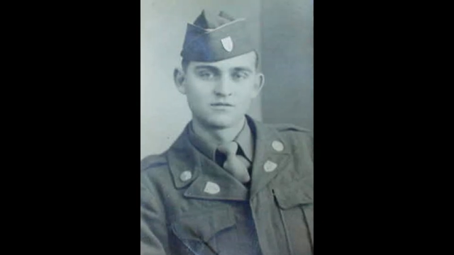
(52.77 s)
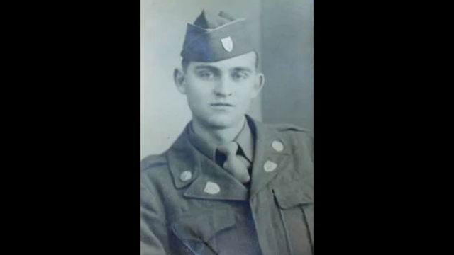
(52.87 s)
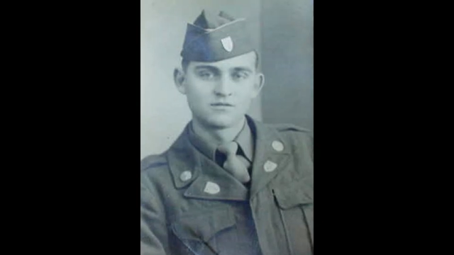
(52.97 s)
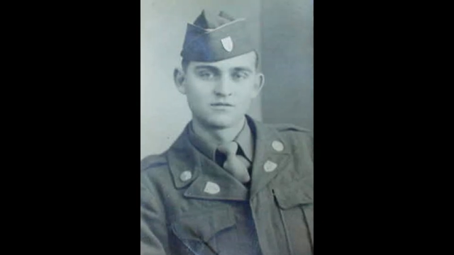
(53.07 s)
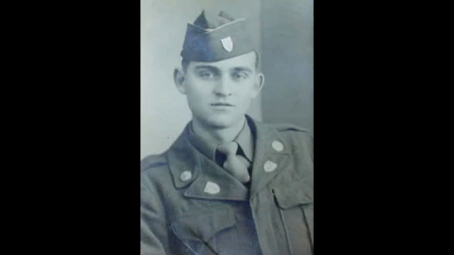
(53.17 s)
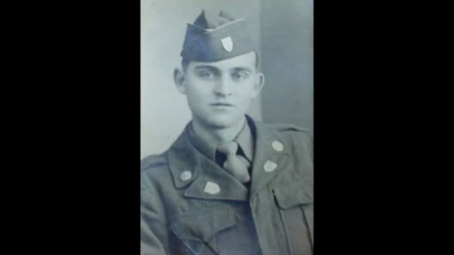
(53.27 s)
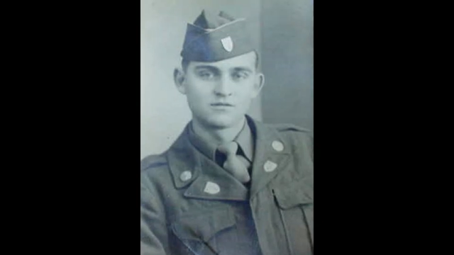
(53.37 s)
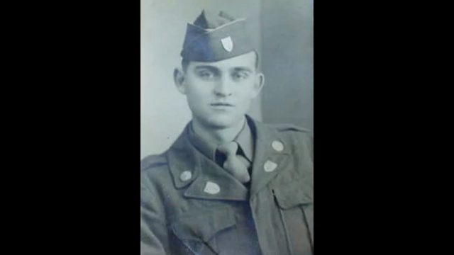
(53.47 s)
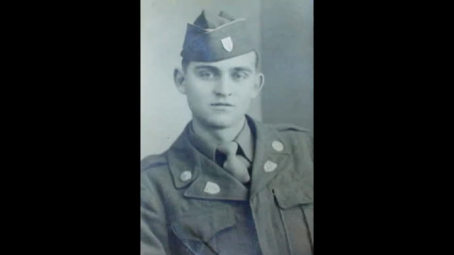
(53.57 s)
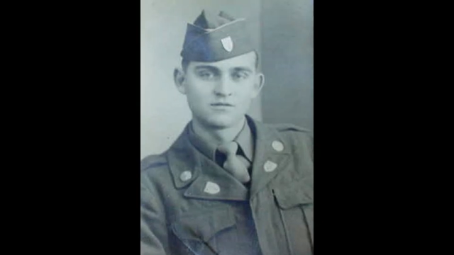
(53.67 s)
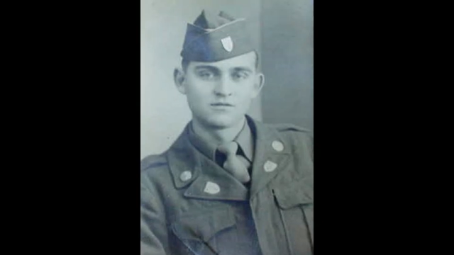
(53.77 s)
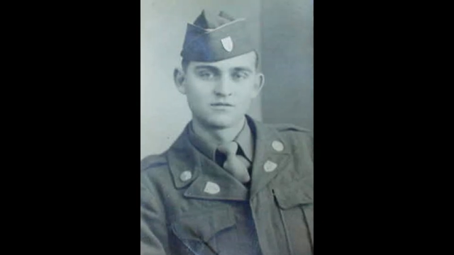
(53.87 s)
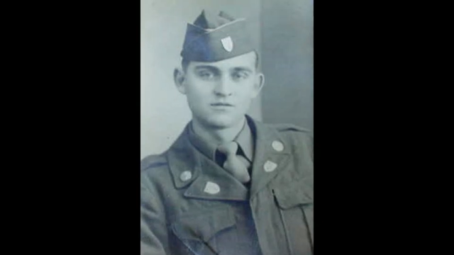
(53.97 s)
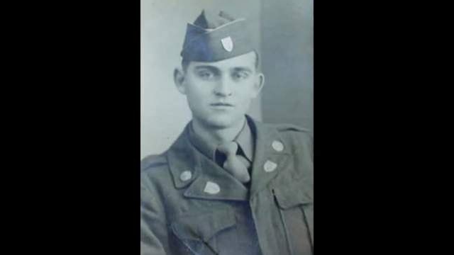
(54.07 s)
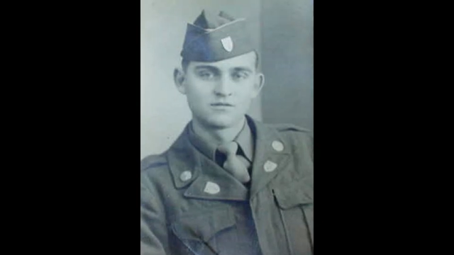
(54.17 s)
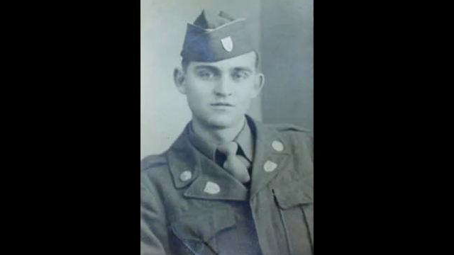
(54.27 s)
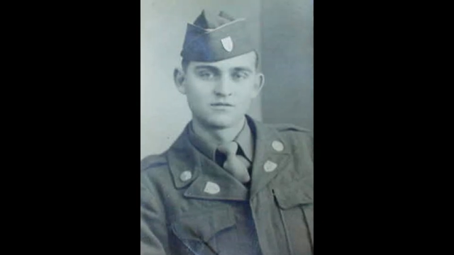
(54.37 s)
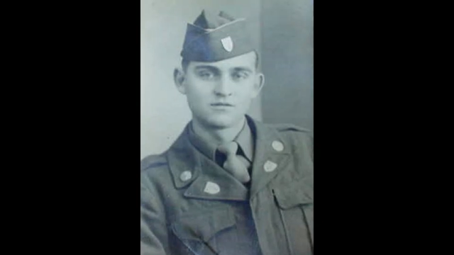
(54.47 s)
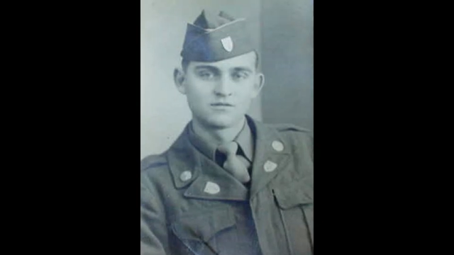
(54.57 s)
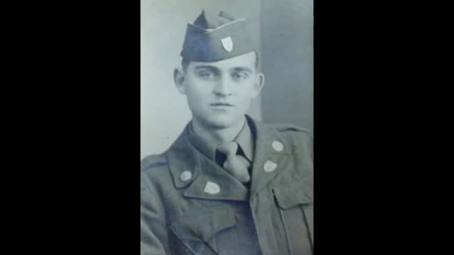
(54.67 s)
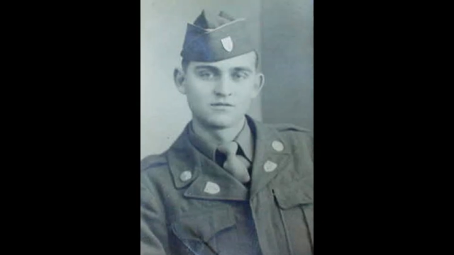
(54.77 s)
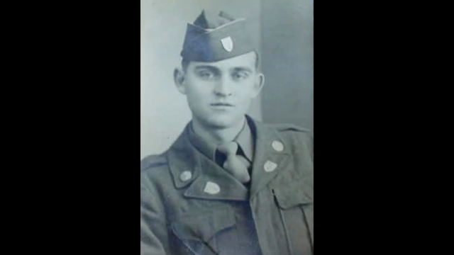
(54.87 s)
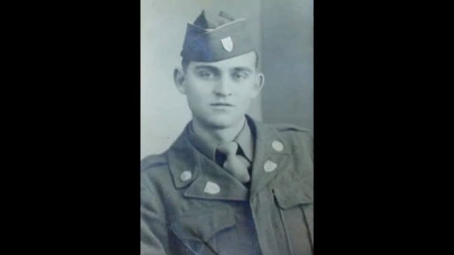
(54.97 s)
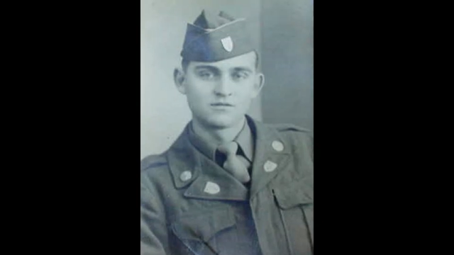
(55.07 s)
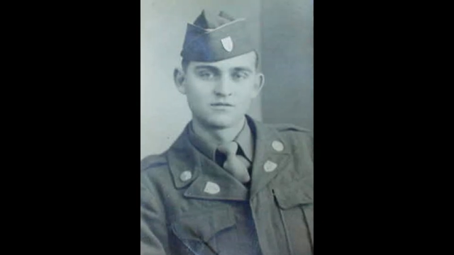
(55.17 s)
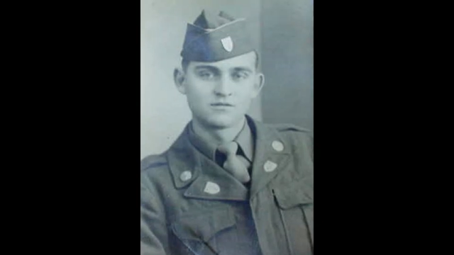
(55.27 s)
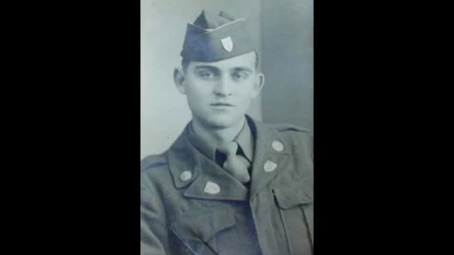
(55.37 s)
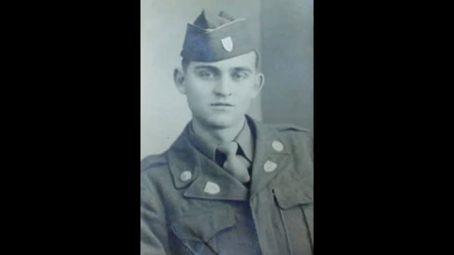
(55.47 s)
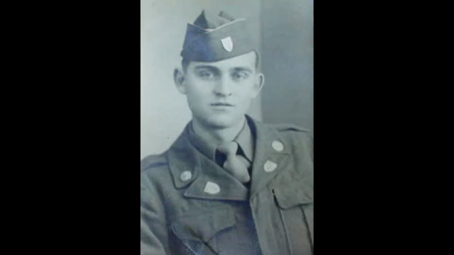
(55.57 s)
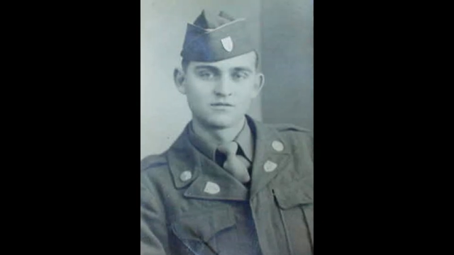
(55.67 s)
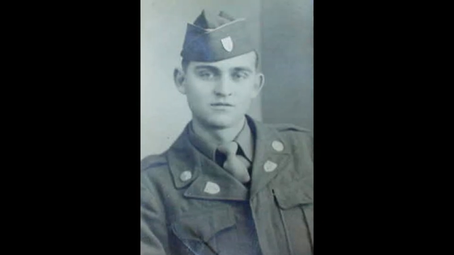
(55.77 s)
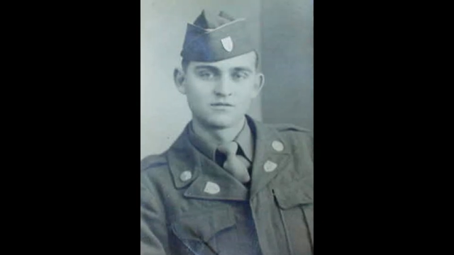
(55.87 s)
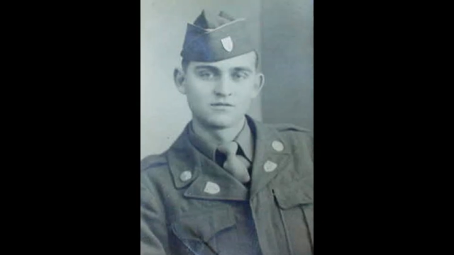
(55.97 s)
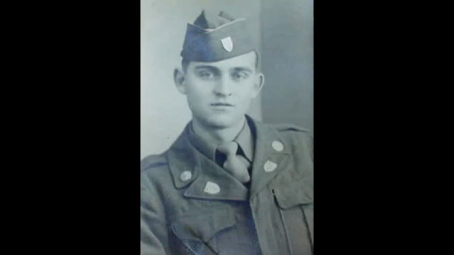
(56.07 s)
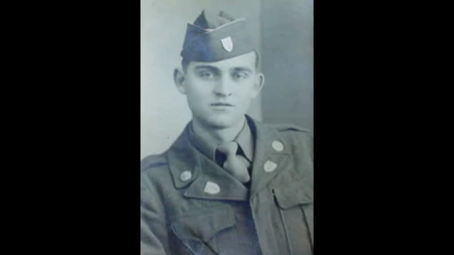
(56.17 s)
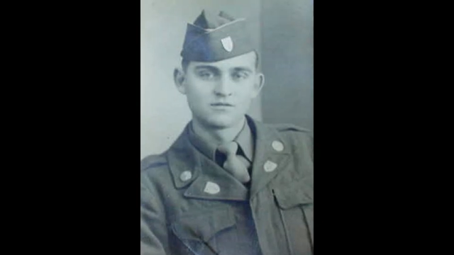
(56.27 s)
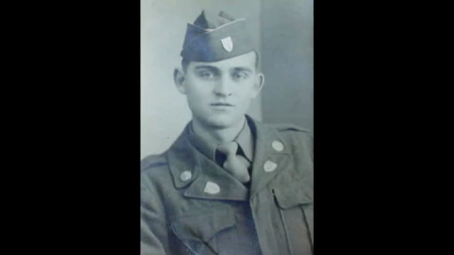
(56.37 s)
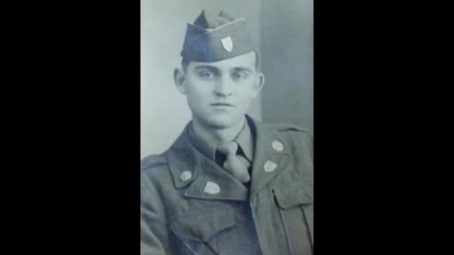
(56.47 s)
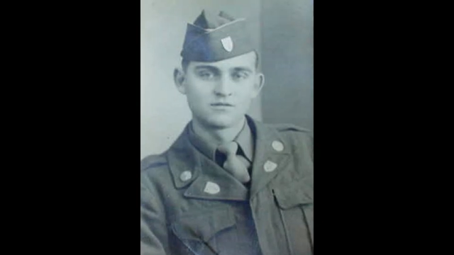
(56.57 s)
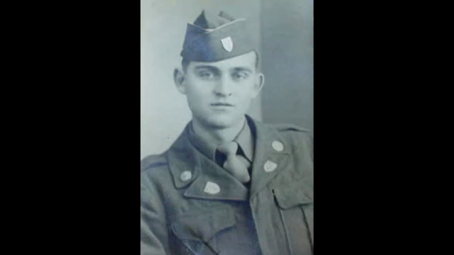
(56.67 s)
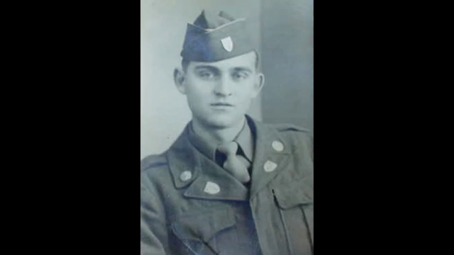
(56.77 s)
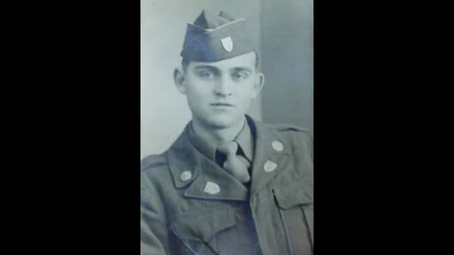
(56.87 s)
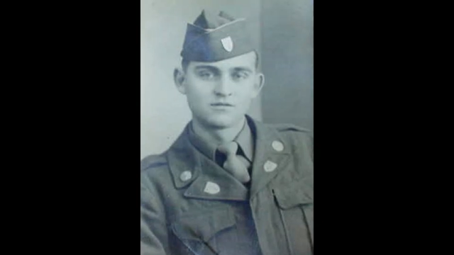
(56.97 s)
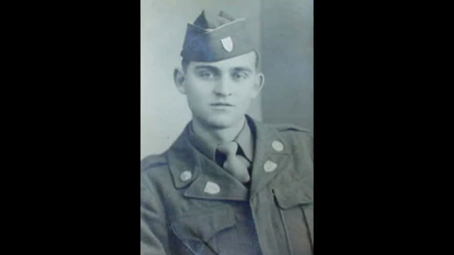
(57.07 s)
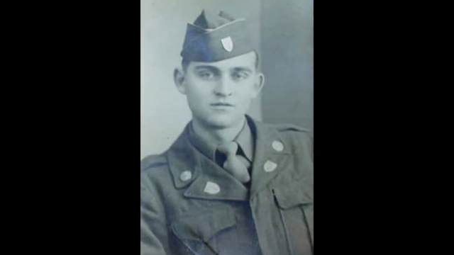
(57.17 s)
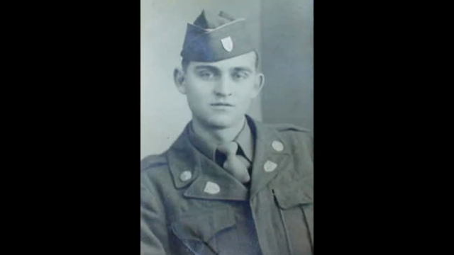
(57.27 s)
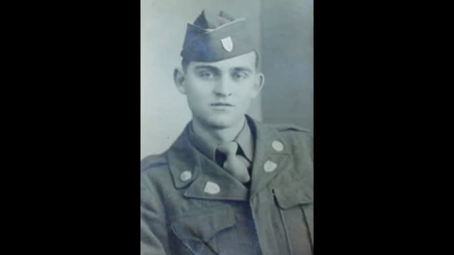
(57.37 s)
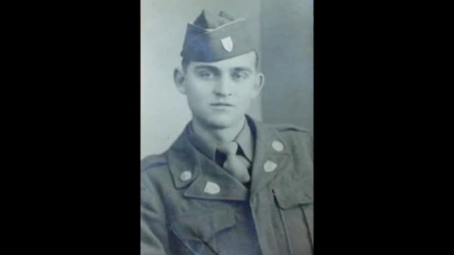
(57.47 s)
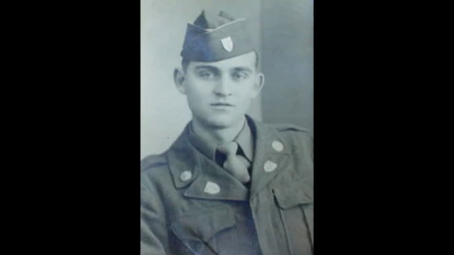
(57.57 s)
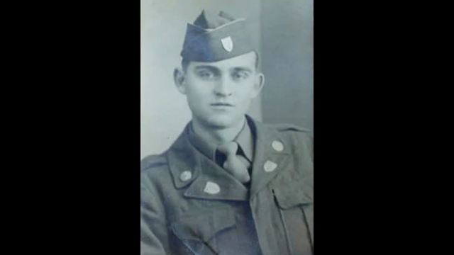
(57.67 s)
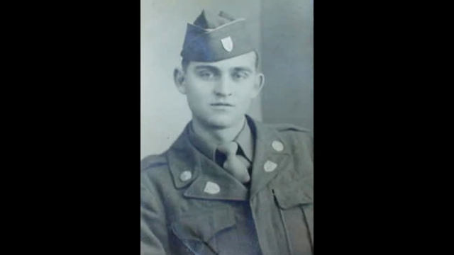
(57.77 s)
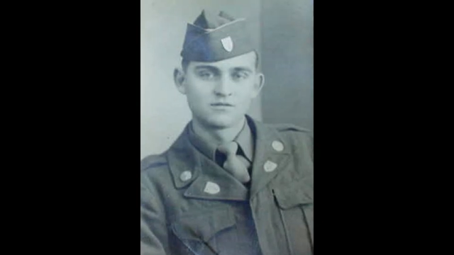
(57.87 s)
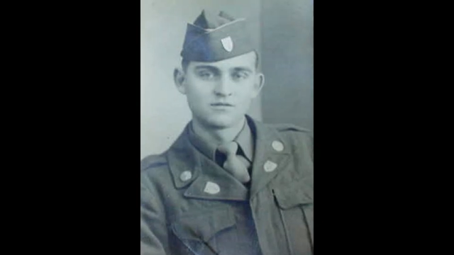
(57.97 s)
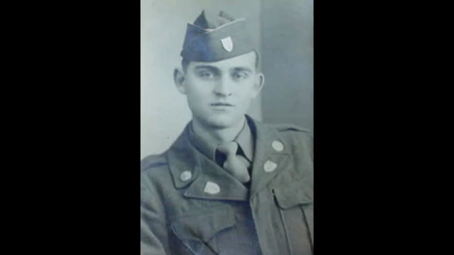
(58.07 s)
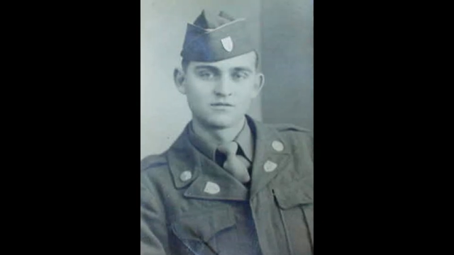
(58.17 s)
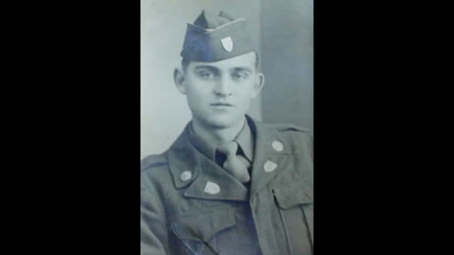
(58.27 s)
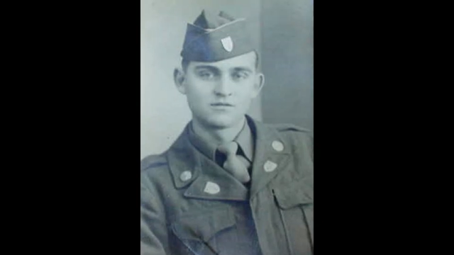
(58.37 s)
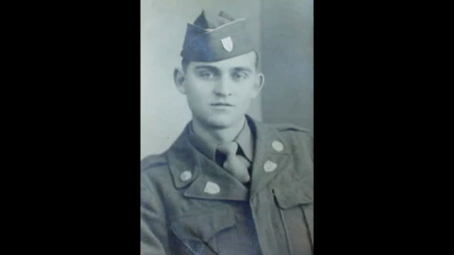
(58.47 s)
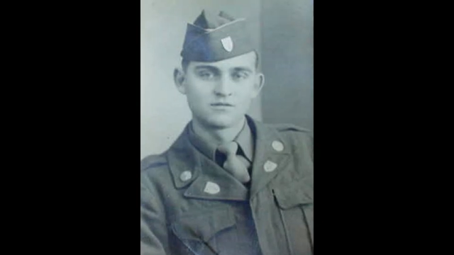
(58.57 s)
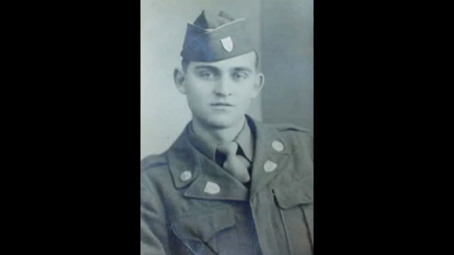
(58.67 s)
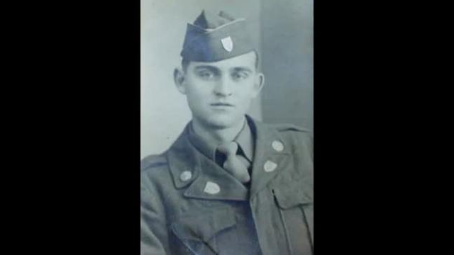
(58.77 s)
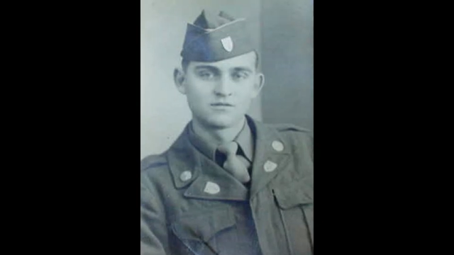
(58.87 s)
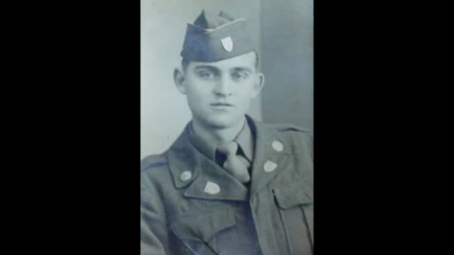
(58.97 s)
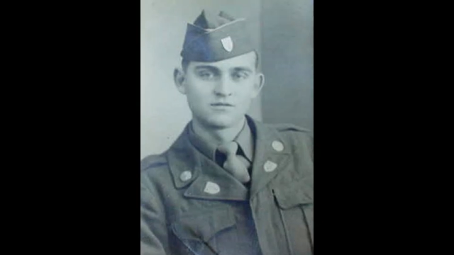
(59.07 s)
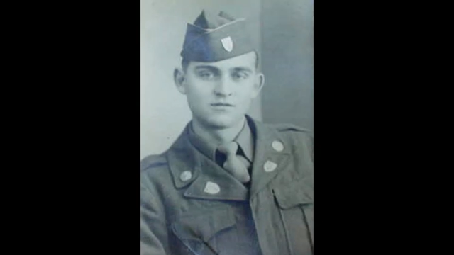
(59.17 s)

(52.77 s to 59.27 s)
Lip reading: [no speech]